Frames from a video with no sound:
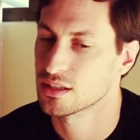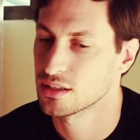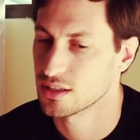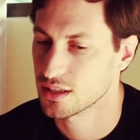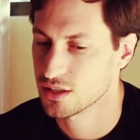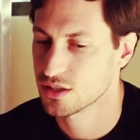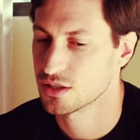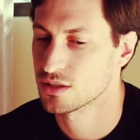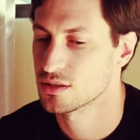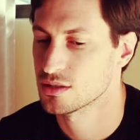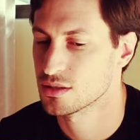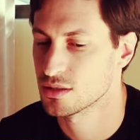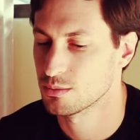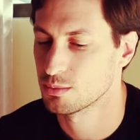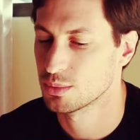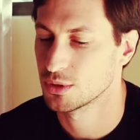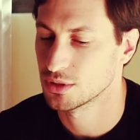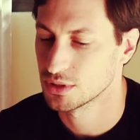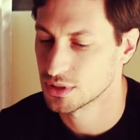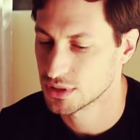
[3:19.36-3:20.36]
connections
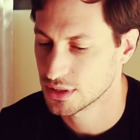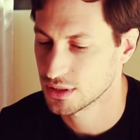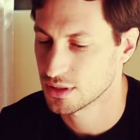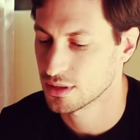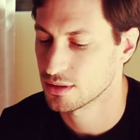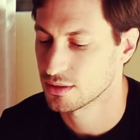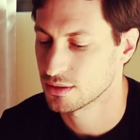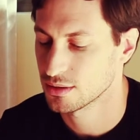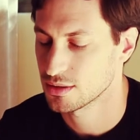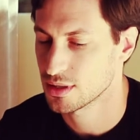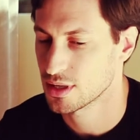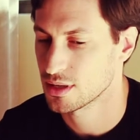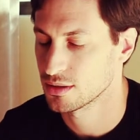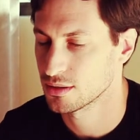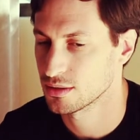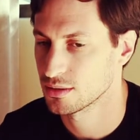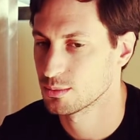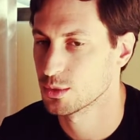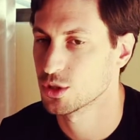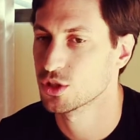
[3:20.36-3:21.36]
and building and
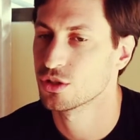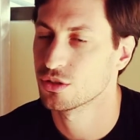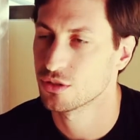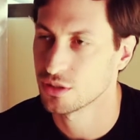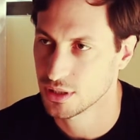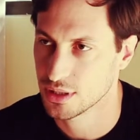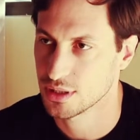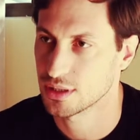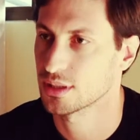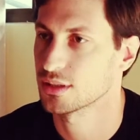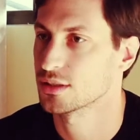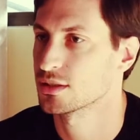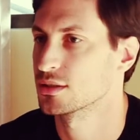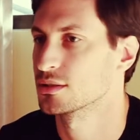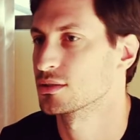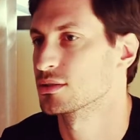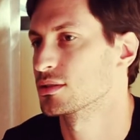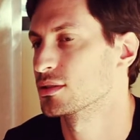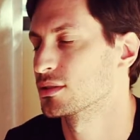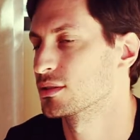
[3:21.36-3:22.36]
and maturing
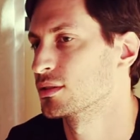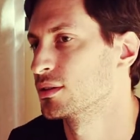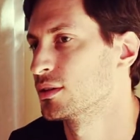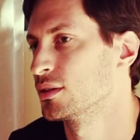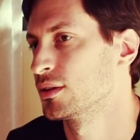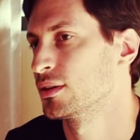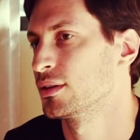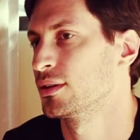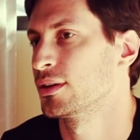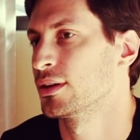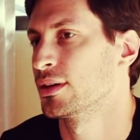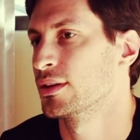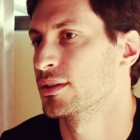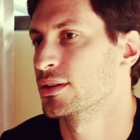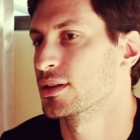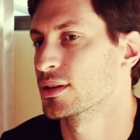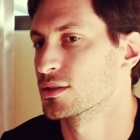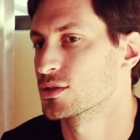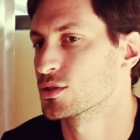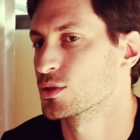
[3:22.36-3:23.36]
connections and
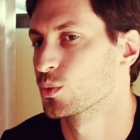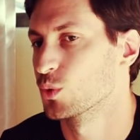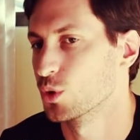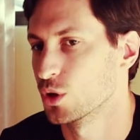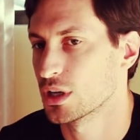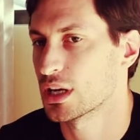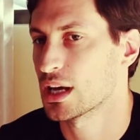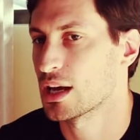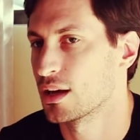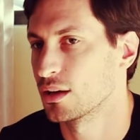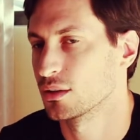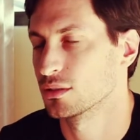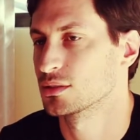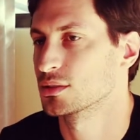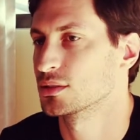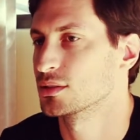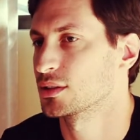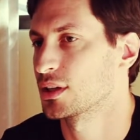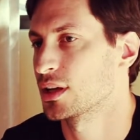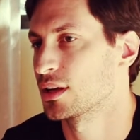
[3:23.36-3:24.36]
things to work
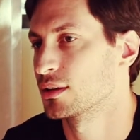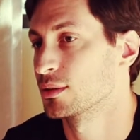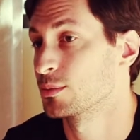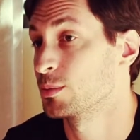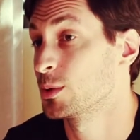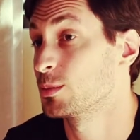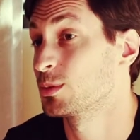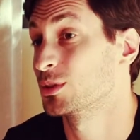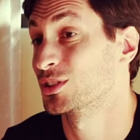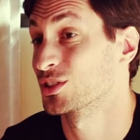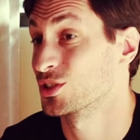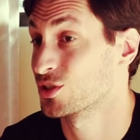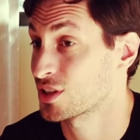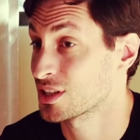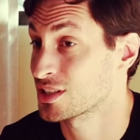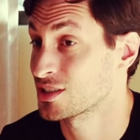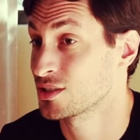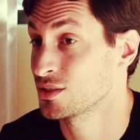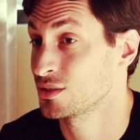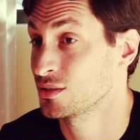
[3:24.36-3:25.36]
out and people to
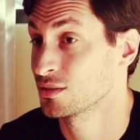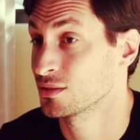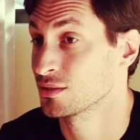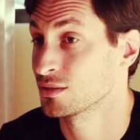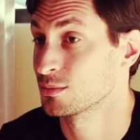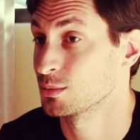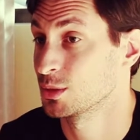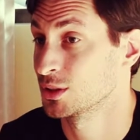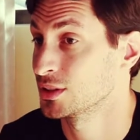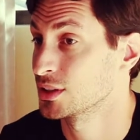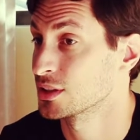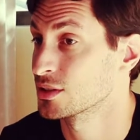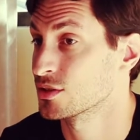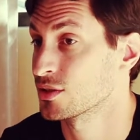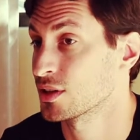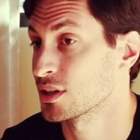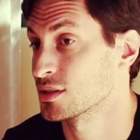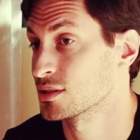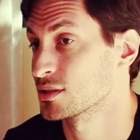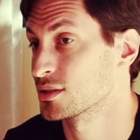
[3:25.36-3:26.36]
trust you. Building
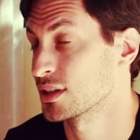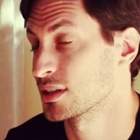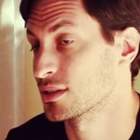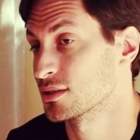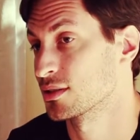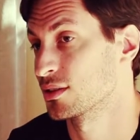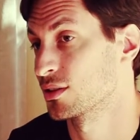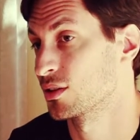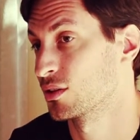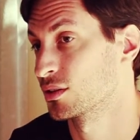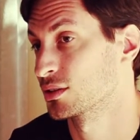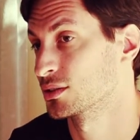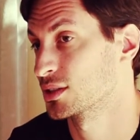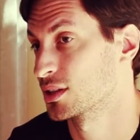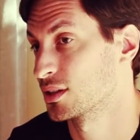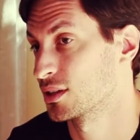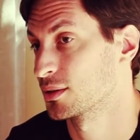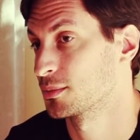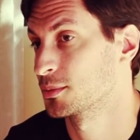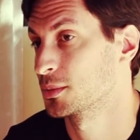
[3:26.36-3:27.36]
trust takes a long
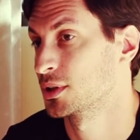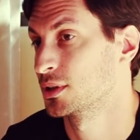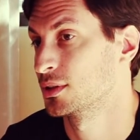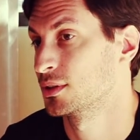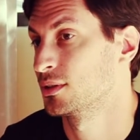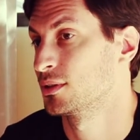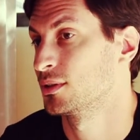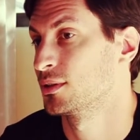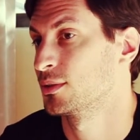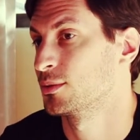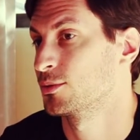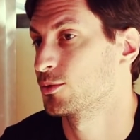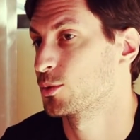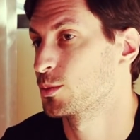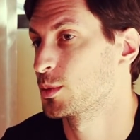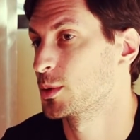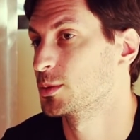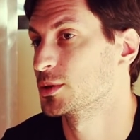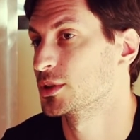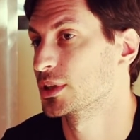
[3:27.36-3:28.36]
time. Mm for
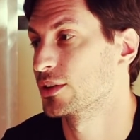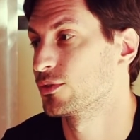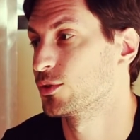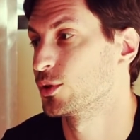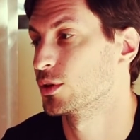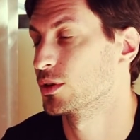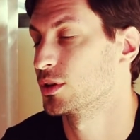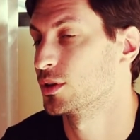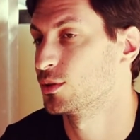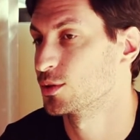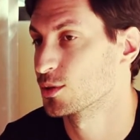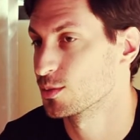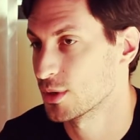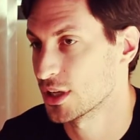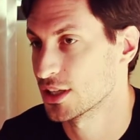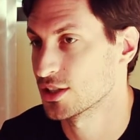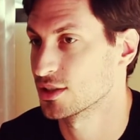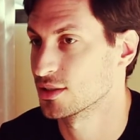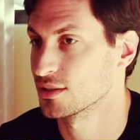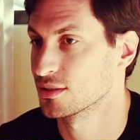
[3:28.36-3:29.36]
people to give you a huge
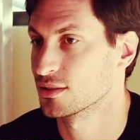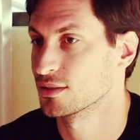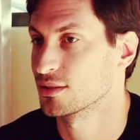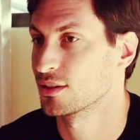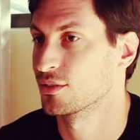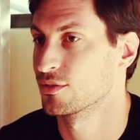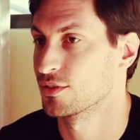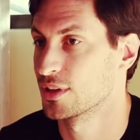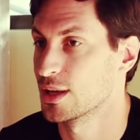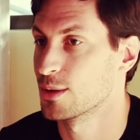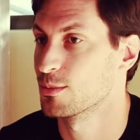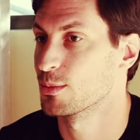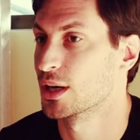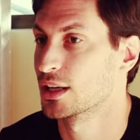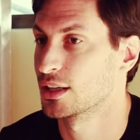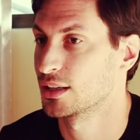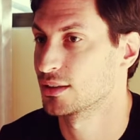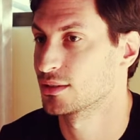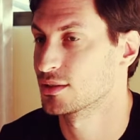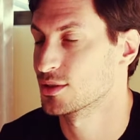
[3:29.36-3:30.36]
budget of their
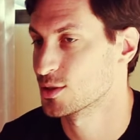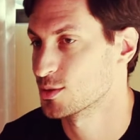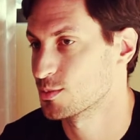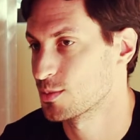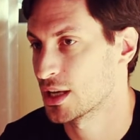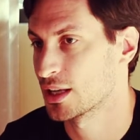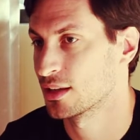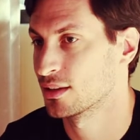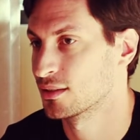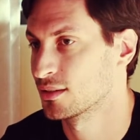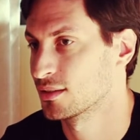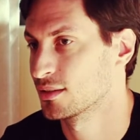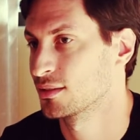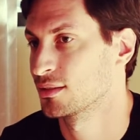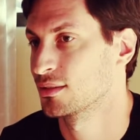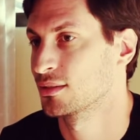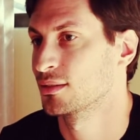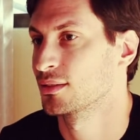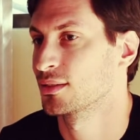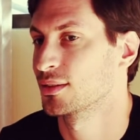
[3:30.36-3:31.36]
money to spend
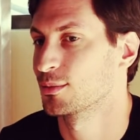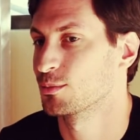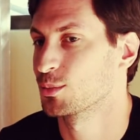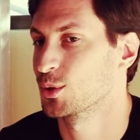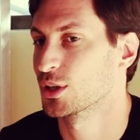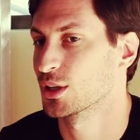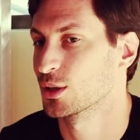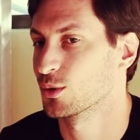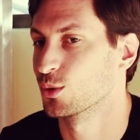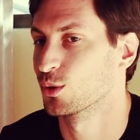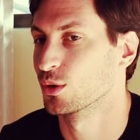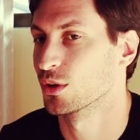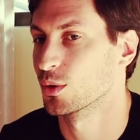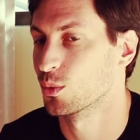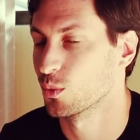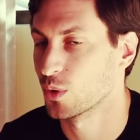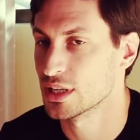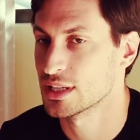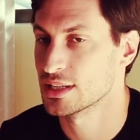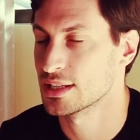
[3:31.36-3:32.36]
and putting it all
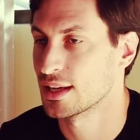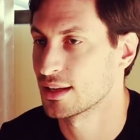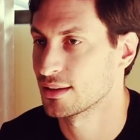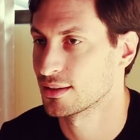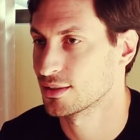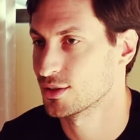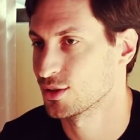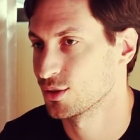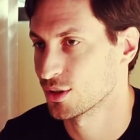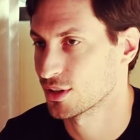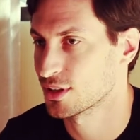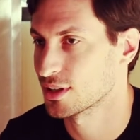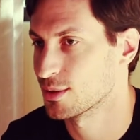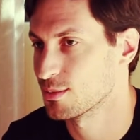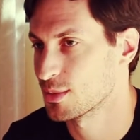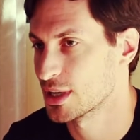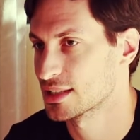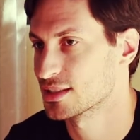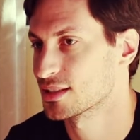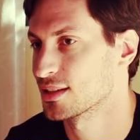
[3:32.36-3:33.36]
on one day that you're not going to
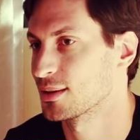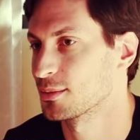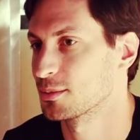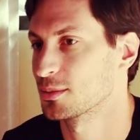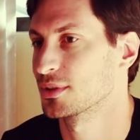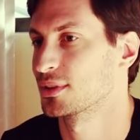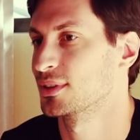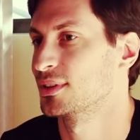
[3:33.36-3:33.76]
mess up.